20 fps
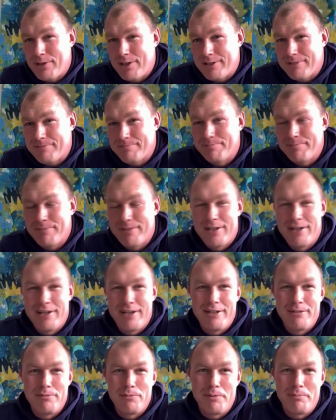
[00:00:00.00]
White,
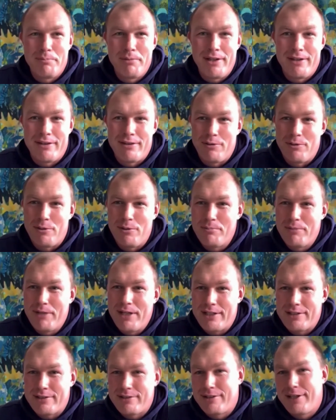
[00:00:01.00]
and we beat the All
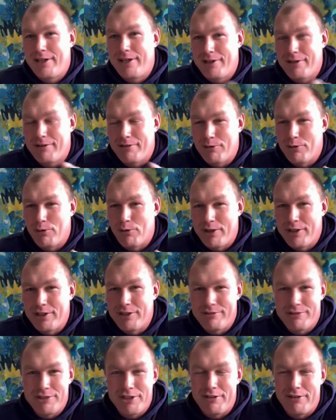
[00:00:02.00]
Blacks, their
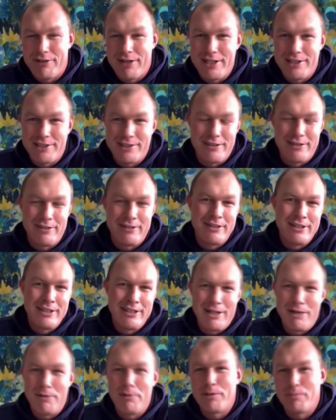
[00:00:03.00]
glory generation.
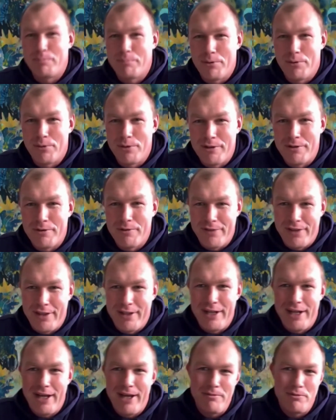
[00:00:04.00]
I won't bore you with the
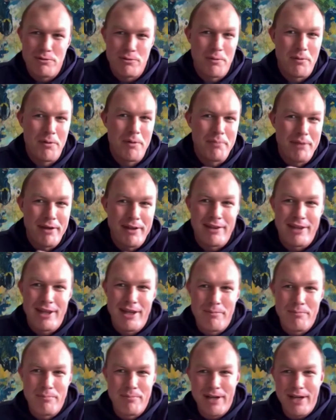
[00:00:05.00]
names, but we beat
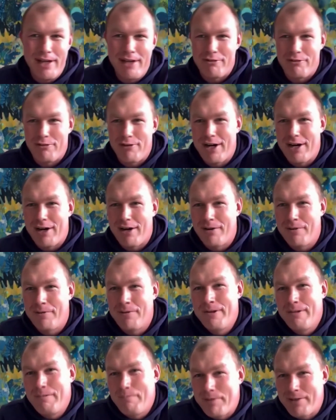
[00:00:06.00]
them at Brow
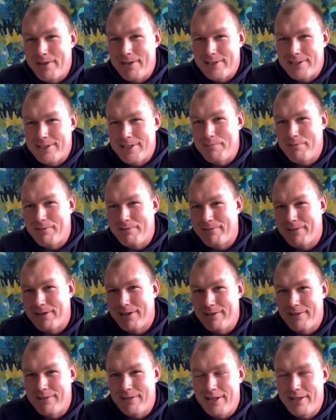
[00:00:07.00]
in the
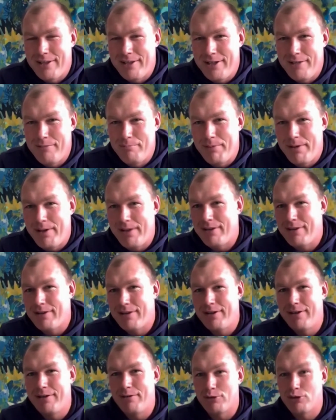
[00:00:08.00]
semi-final, and then beat
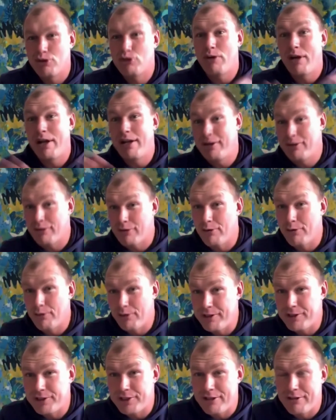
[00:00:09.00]
the Australian
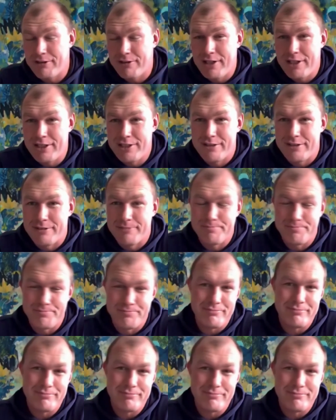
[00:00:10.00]
glory generation